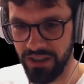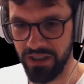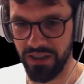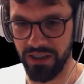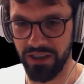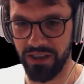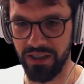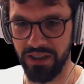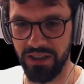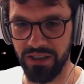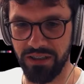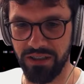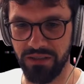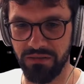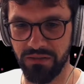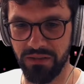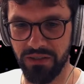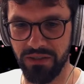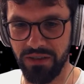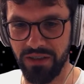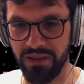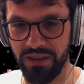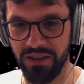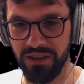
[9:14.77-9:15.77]

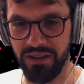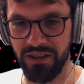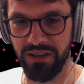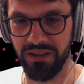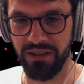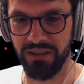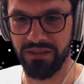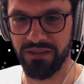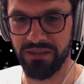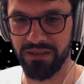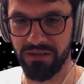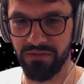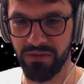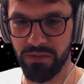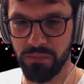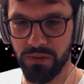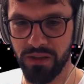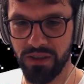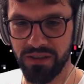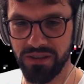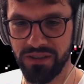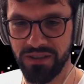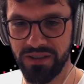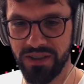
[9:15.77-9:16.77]
Anyway, hi Silver
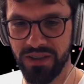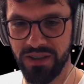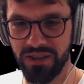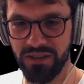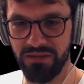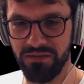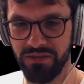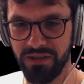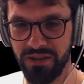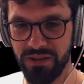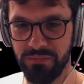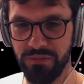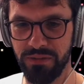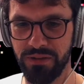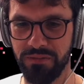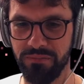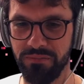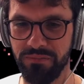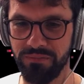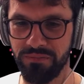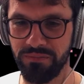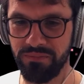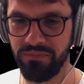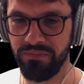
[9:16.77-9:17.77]
Mask, hi Felipe.
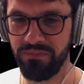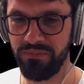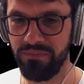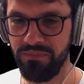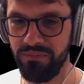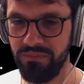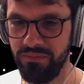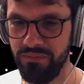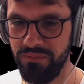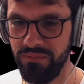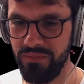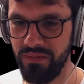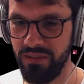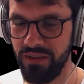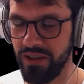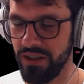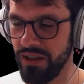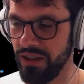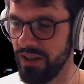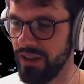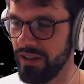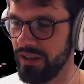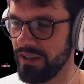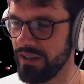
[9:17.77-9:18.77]

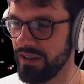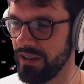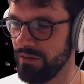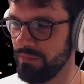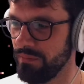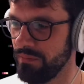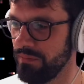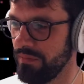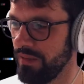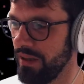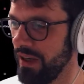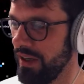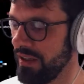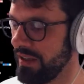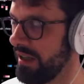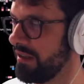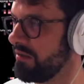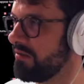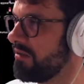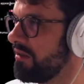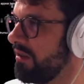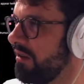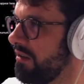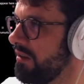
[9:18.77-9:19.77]
And yeah,
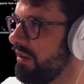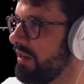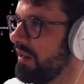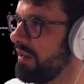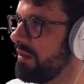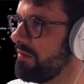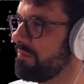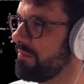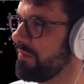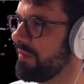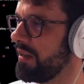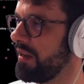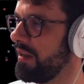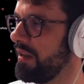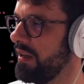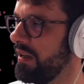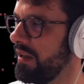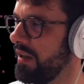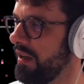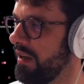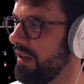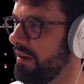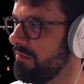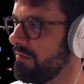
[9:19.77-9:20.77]
so
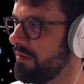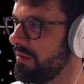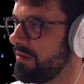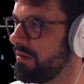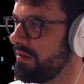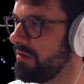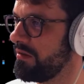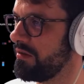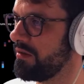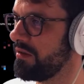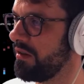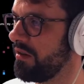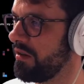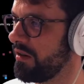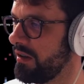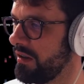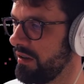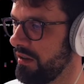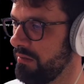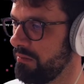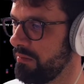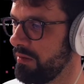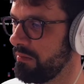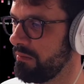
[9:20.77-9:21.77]
I wanted to talk a
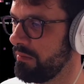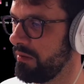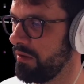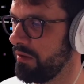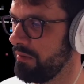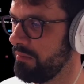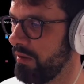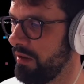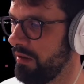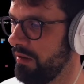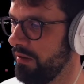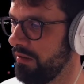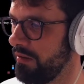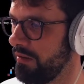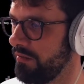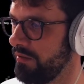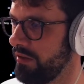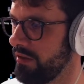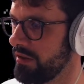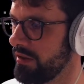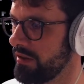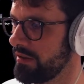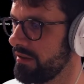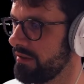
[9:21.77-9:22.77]
little bit more about
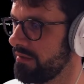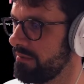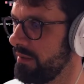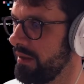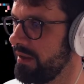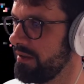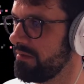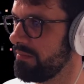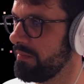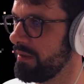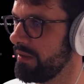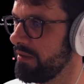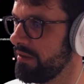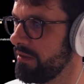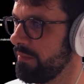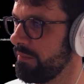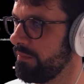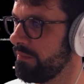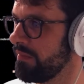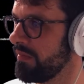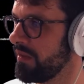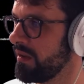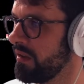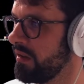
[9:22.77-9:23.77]
vertex displacement.
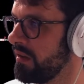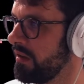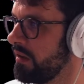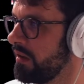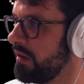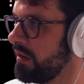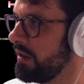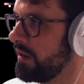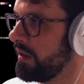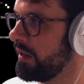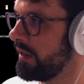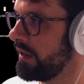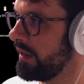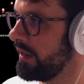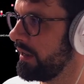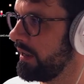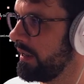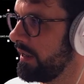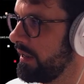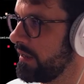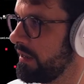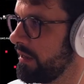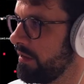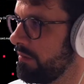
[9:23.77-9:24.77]

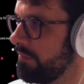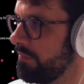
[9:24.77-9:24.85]
And